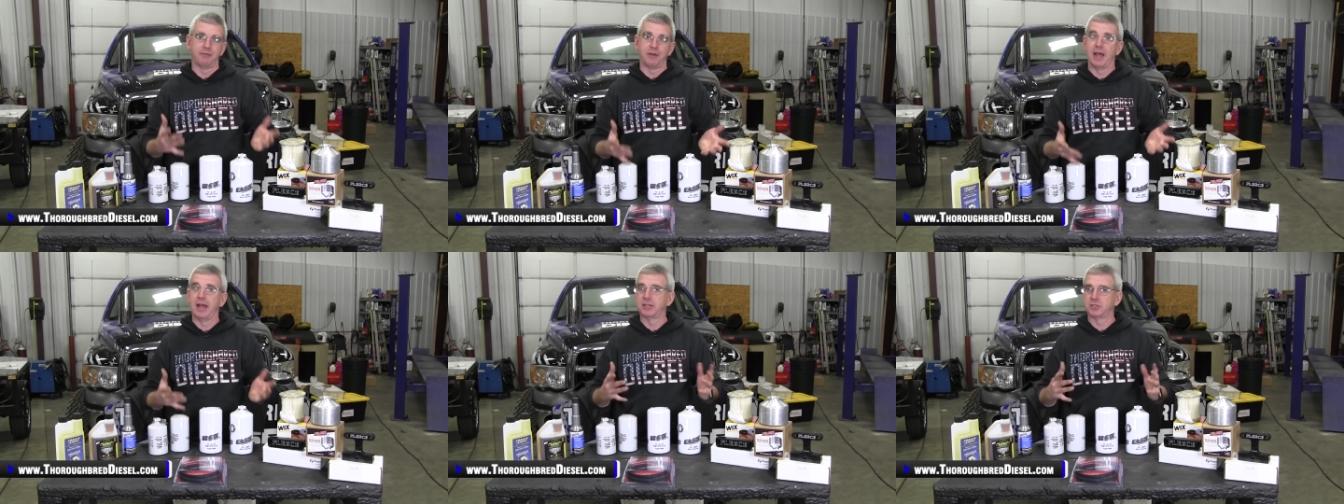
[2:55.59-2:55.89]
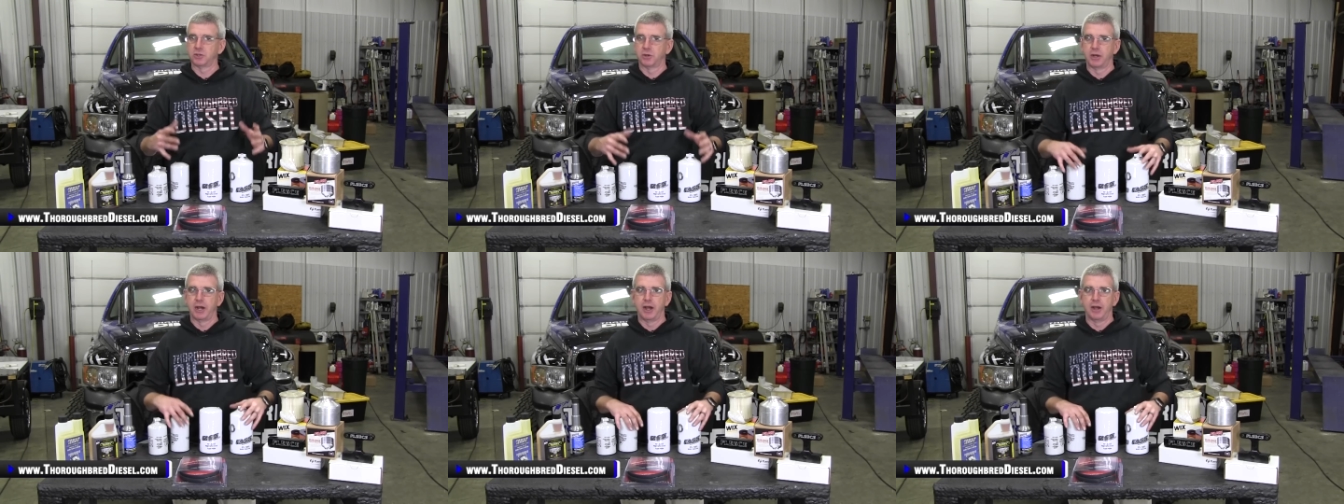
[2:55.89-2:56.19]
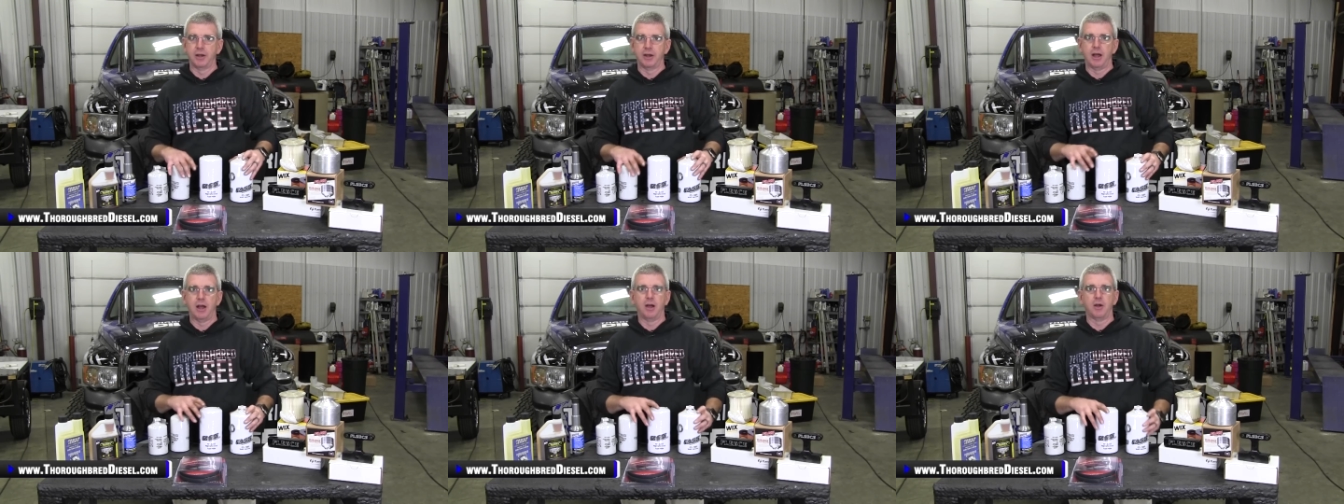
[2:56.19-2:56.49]
FASS or an
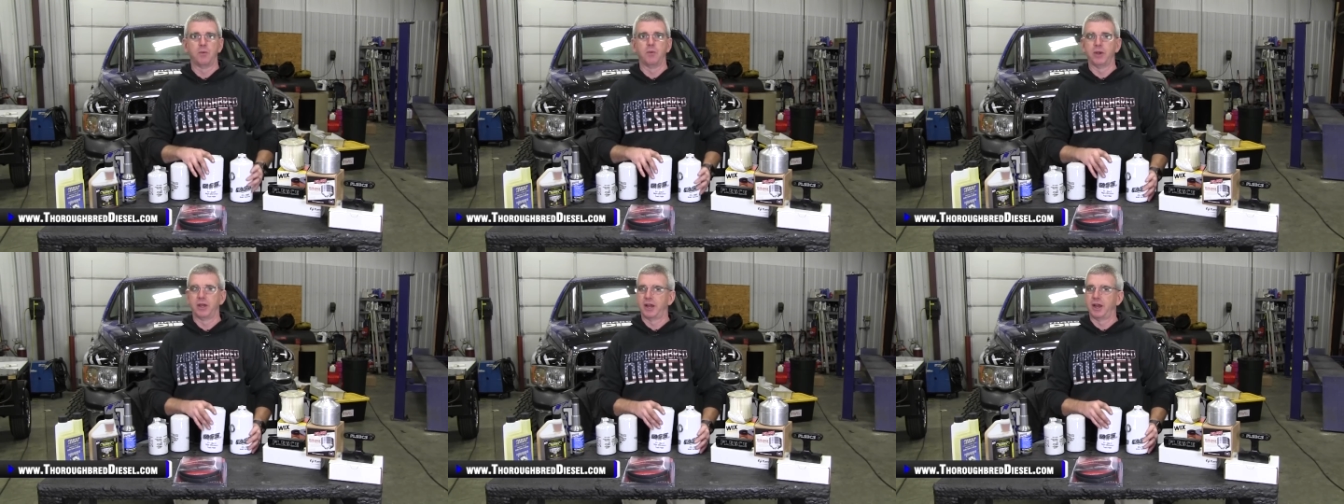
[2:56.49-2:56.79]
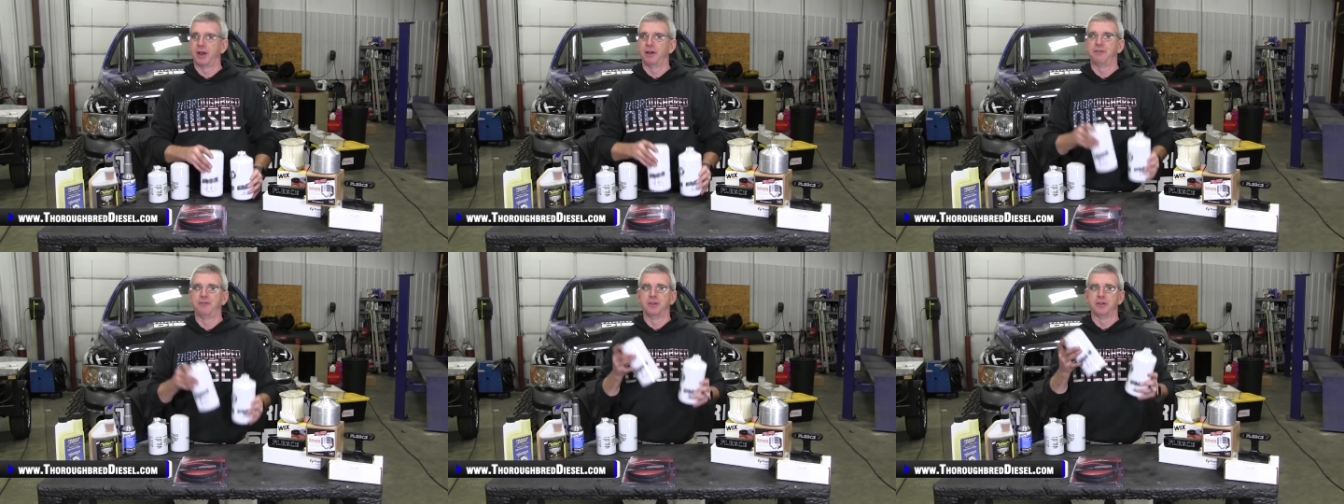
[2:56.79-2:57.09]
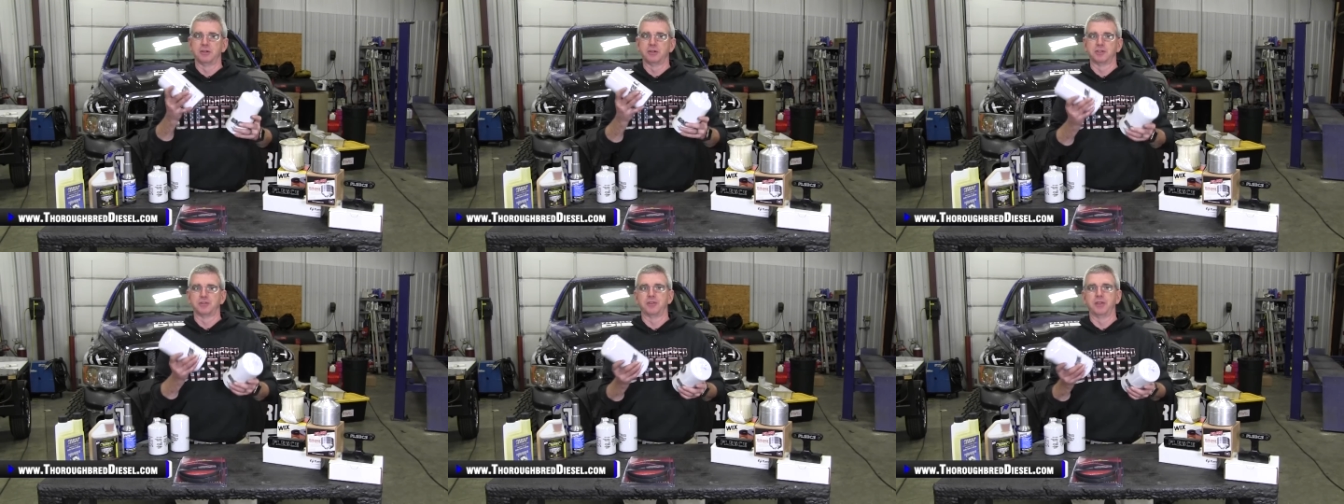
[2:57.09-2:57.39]
Air Dog, we carry
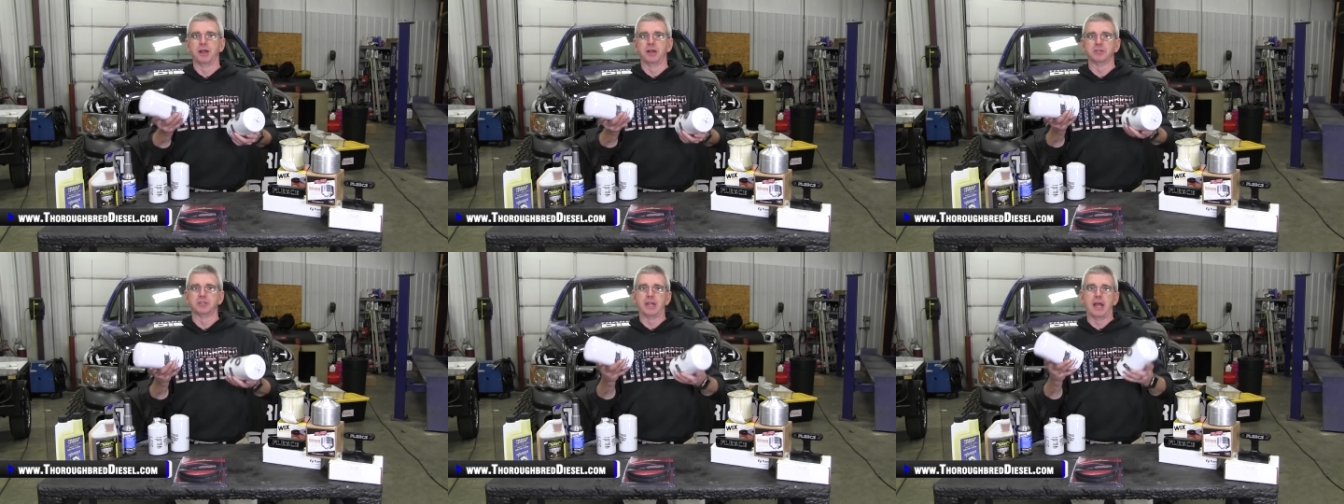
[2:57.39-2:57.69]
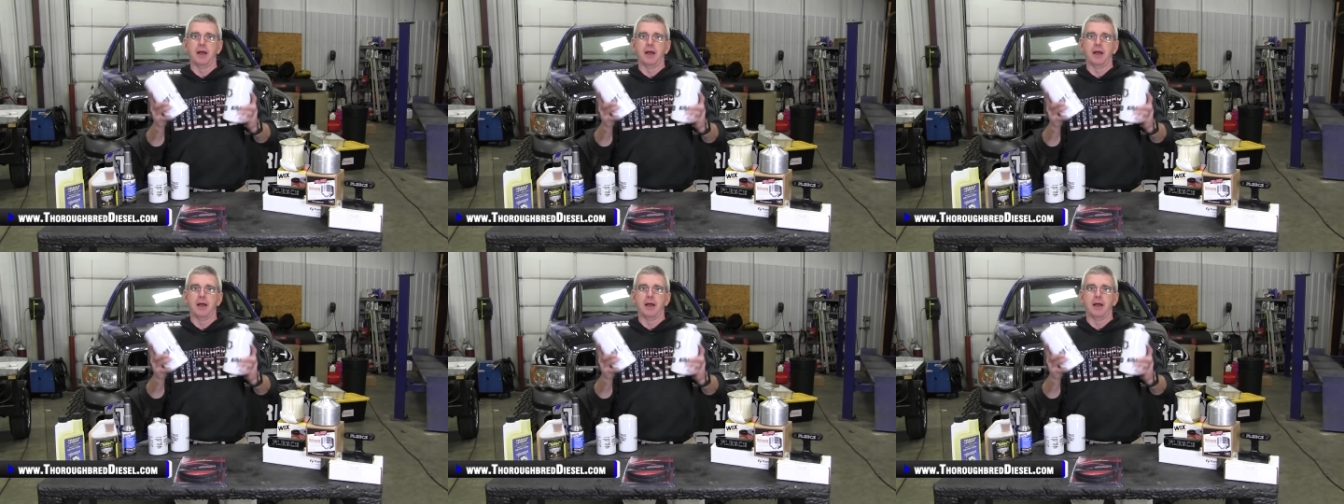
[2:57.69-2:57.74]
filters for those.